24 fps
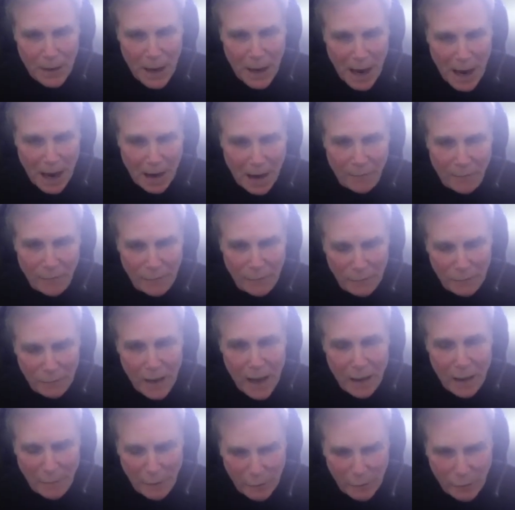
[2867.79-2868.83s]
have
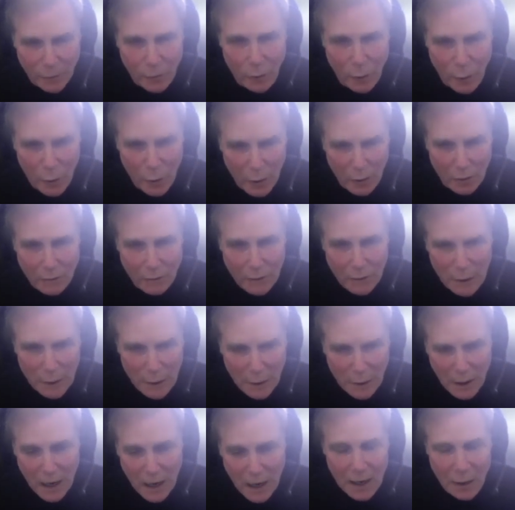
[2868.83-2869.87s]
have it for
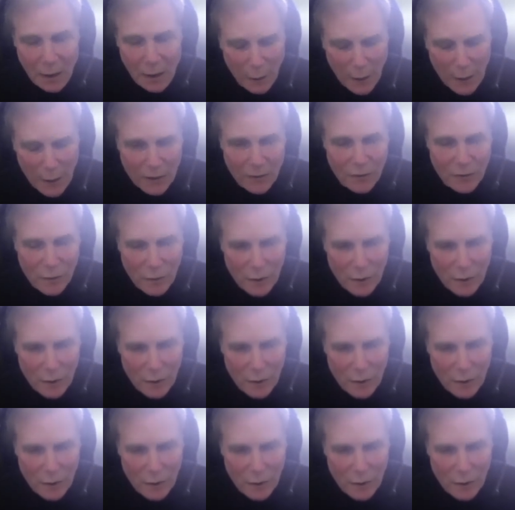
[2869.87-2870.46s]
iOS.